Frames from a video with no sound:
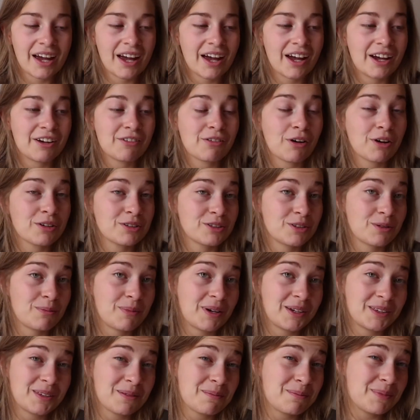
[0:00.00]
I've also
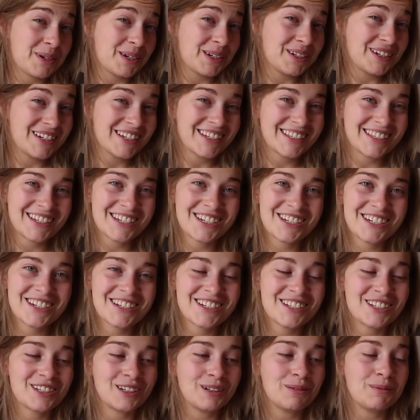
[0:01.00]
made the big
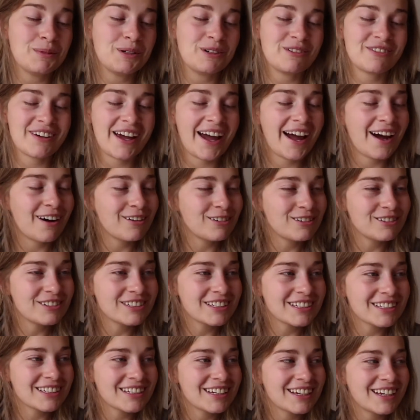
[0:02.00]
decision to move
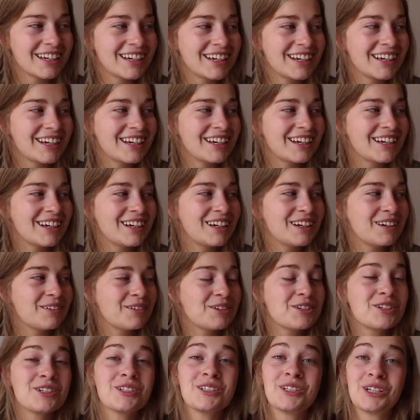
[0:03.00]
out,
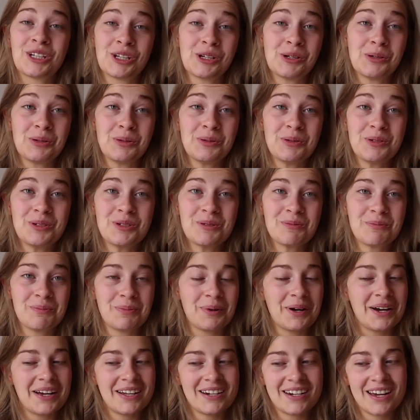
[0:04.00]
which is huge,
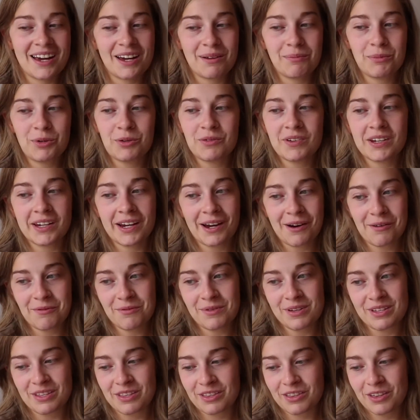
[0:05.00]
but I'm moving out
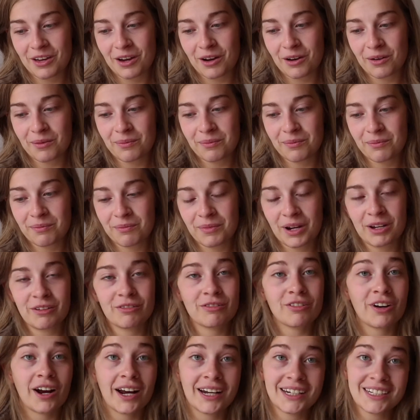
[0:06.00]
with my
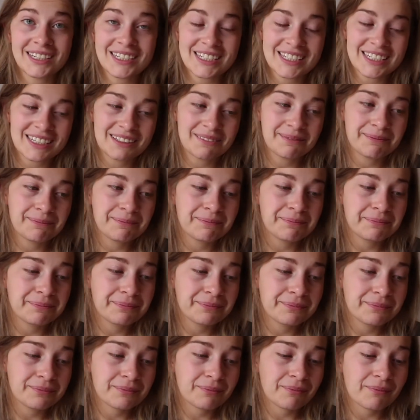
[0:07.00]
friend,
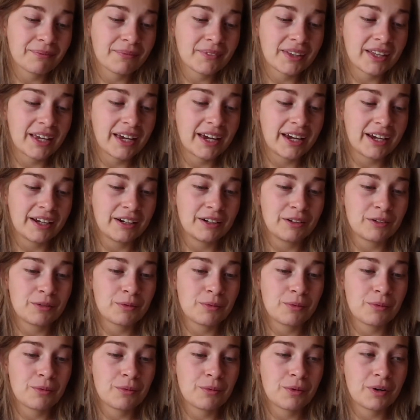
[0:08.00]
and
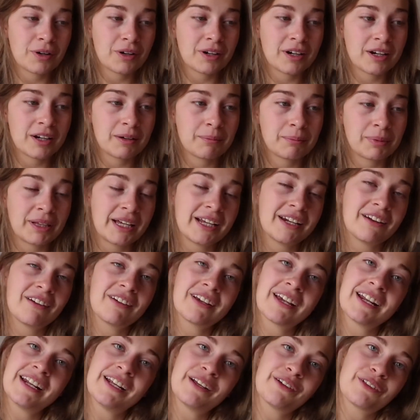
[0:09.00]
we're planning
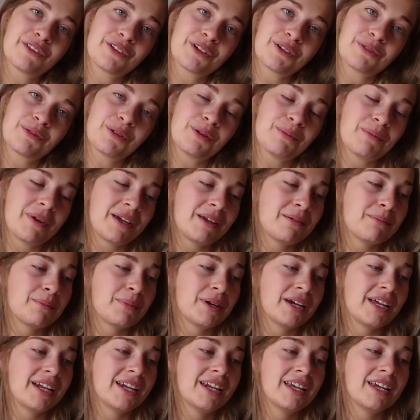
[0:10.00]
on getting a third roommate,
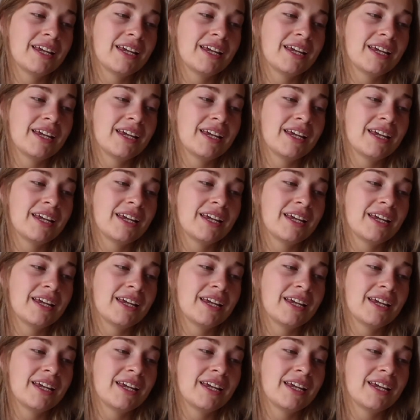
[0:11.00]
but